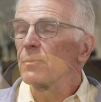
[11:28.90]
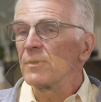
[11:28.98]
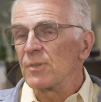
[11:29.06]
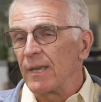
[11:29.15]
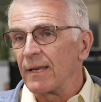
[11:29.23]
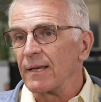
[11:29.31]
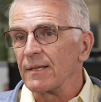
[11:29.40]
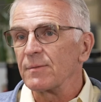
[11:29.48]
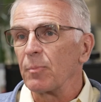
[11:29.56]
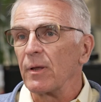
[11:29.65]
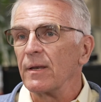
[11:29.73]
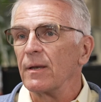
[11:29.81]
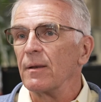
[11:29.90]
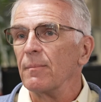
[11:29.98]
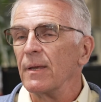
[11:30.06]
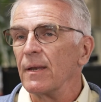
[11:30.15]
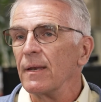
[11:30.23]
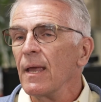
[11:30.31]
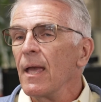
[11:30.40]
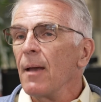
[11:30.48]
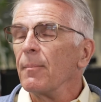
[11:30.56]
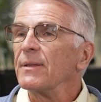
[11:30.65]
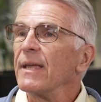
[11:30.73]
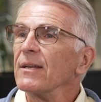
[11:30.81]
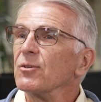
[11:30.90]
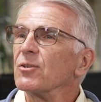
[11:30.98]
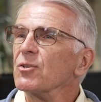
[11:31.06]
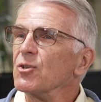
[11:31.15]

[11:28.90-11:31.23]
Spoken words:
which I can explain in a minute, but that just